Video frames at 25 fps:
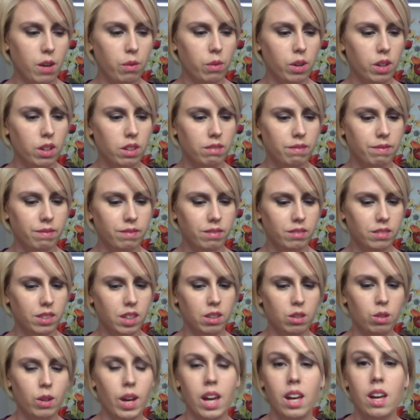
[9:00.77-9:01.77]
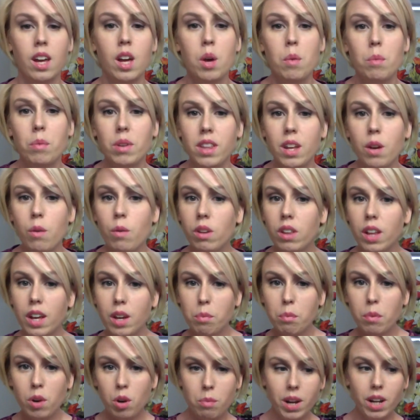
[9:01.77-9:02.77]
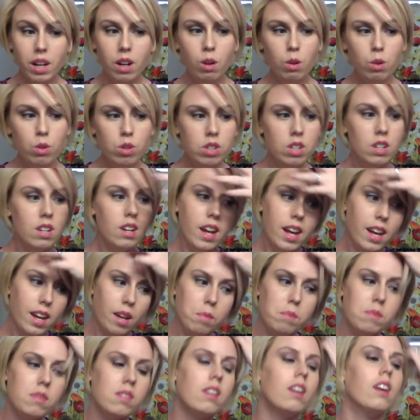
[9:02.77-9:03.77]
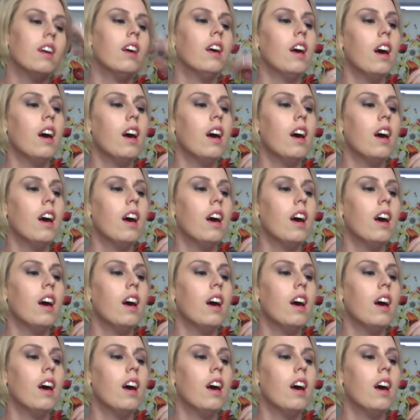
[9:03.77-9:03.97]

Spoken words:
one. That's okay. But they were like mermaid ocean names.